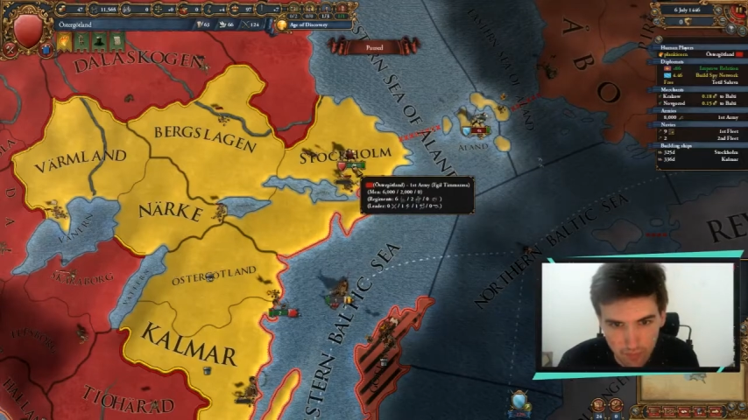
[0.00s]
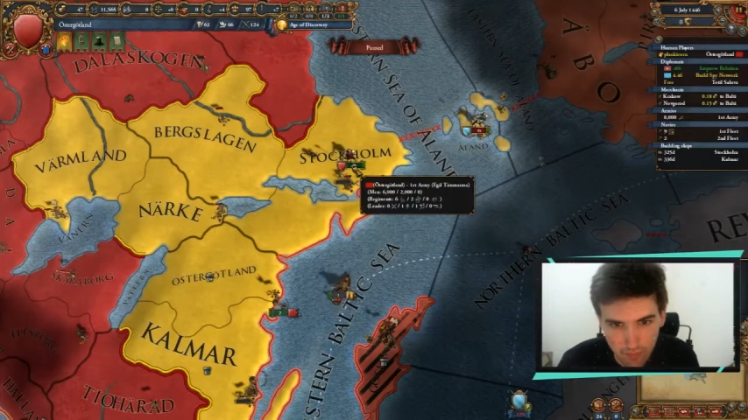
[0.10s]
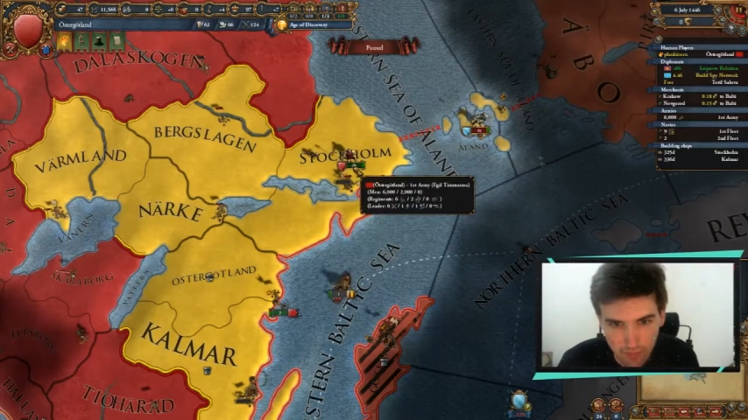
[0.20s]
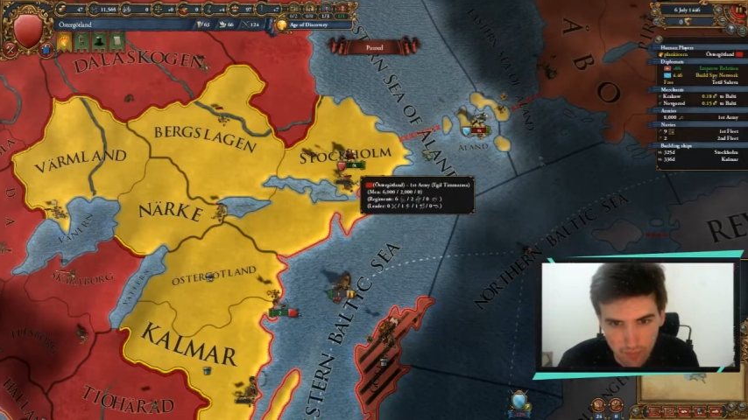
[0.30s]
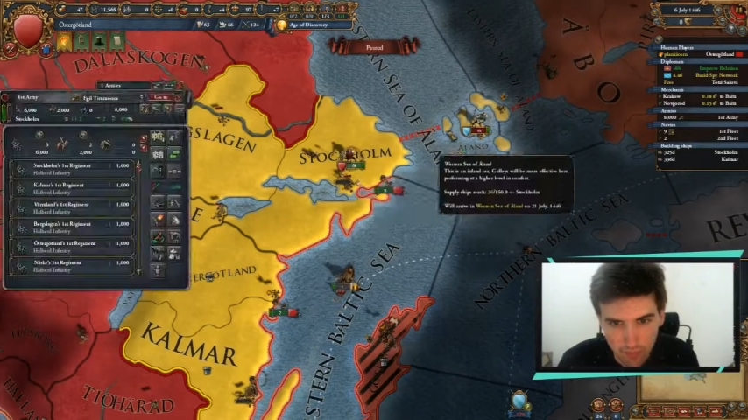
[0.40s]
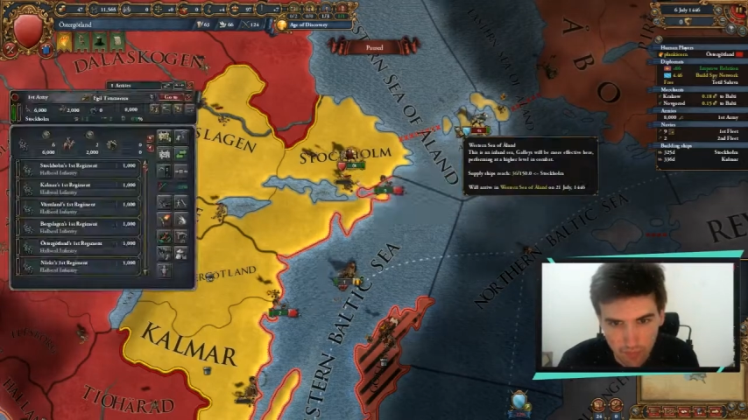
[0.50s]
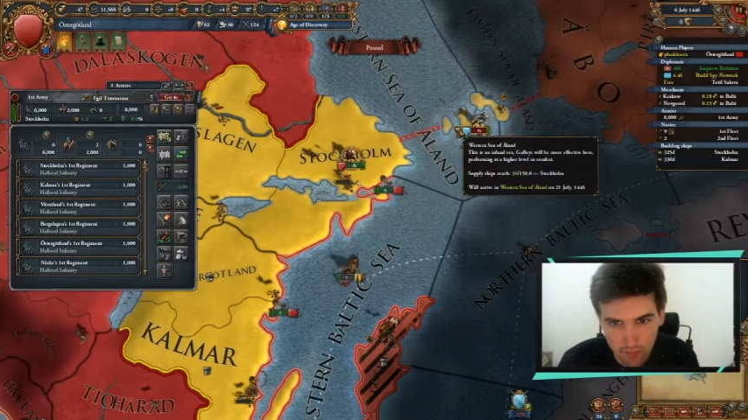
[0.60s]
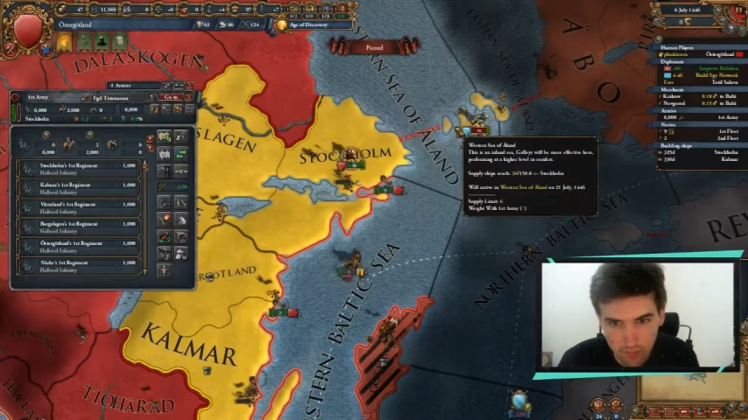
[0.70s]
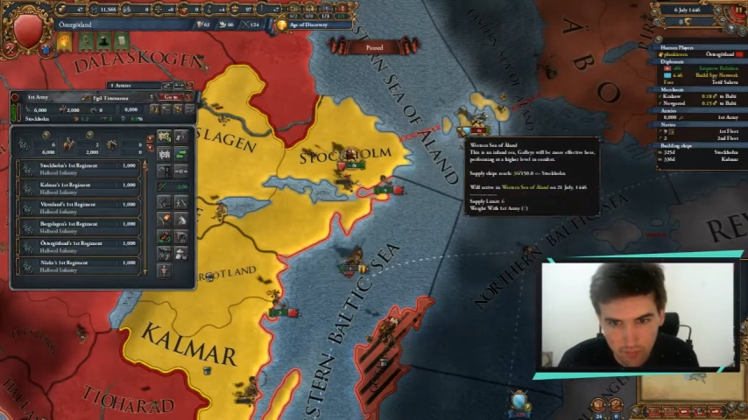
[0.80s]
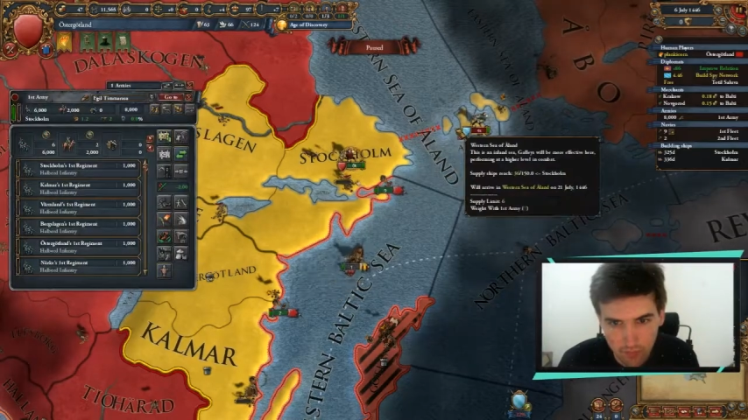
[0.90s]

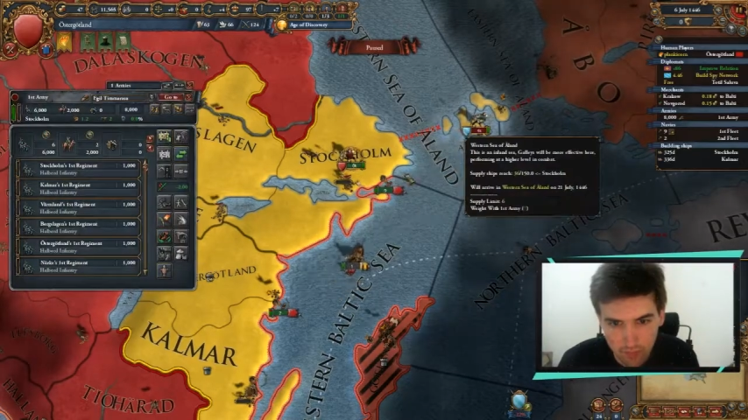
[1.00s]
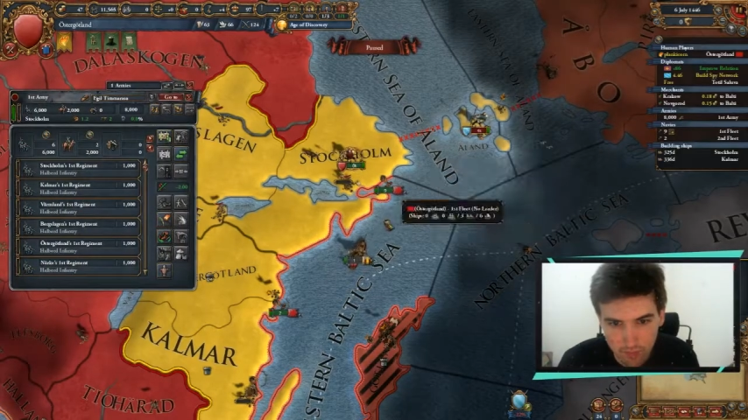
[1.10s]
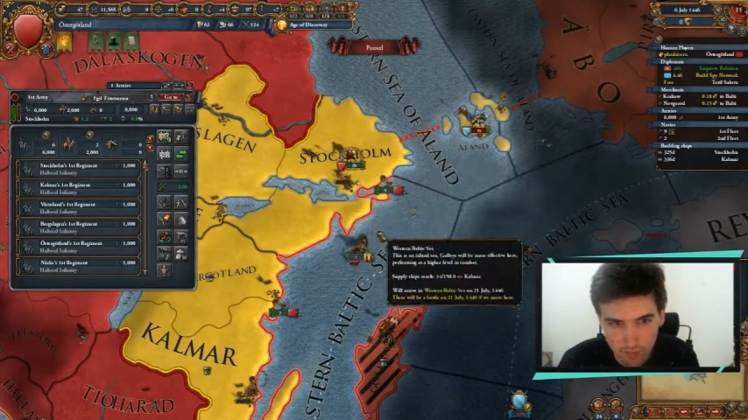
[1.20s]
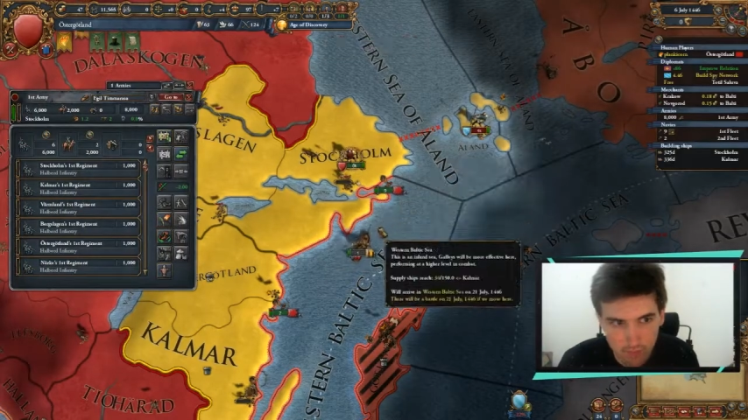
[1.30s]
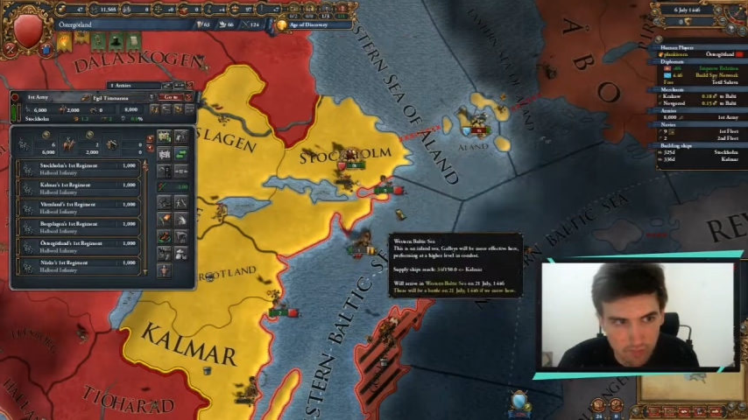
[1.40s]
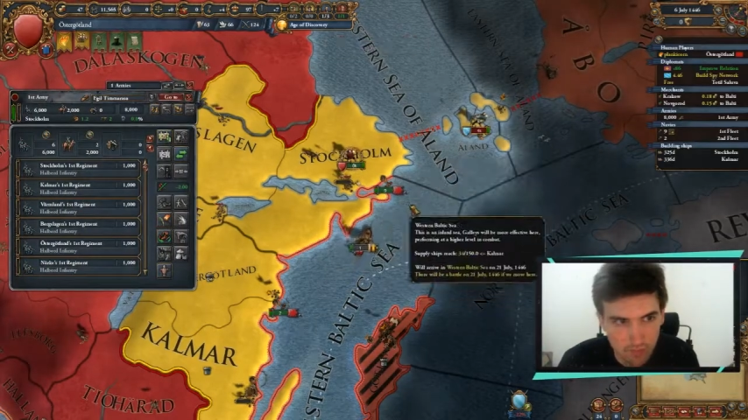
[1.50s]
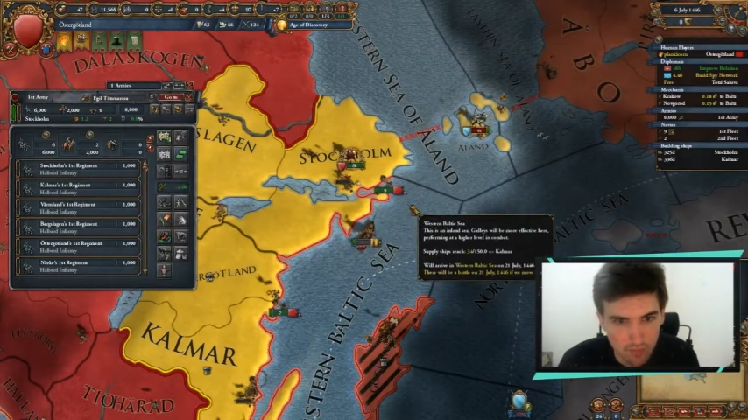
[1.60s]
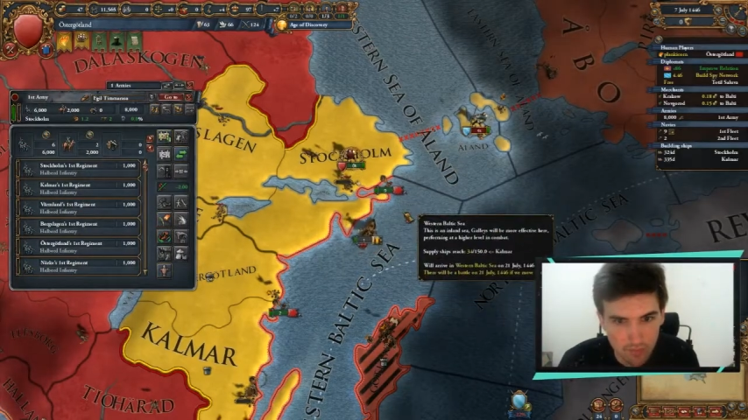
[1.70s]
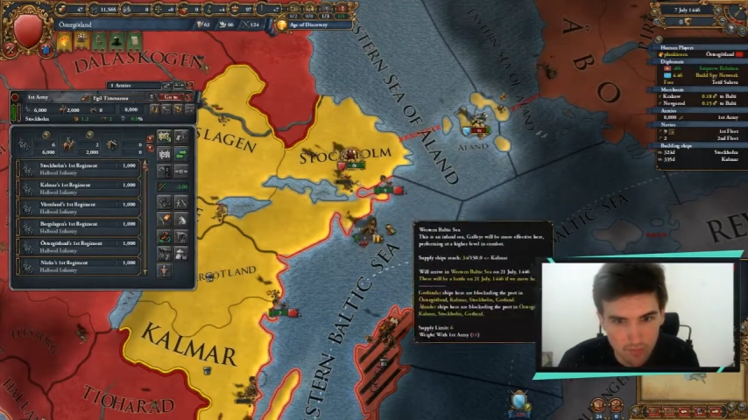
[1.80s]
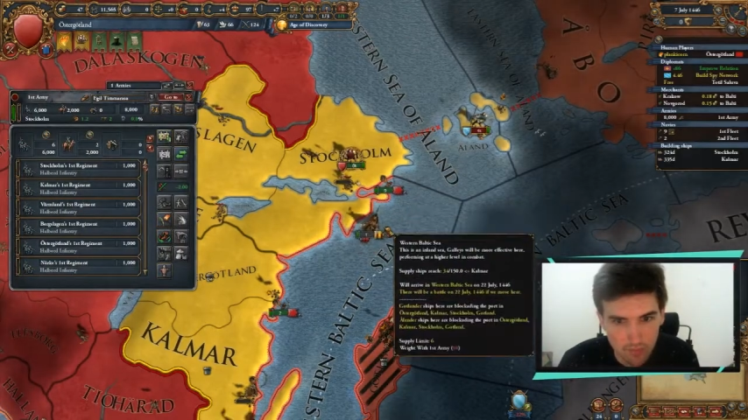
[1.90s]

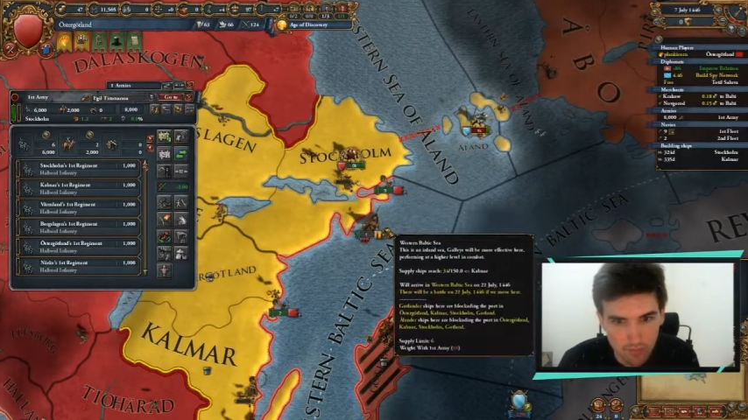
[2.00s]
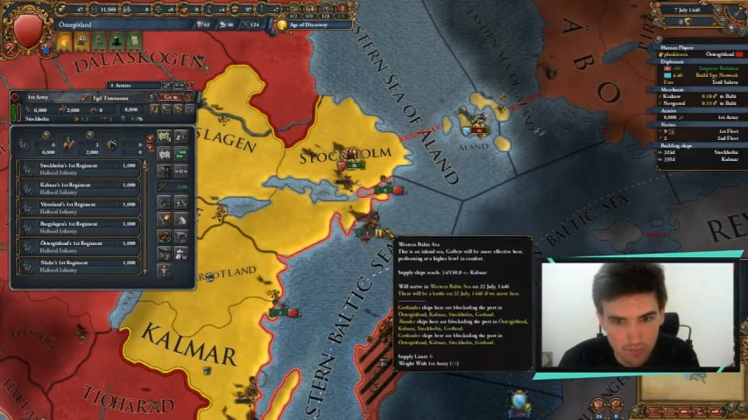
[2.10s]
[no speech]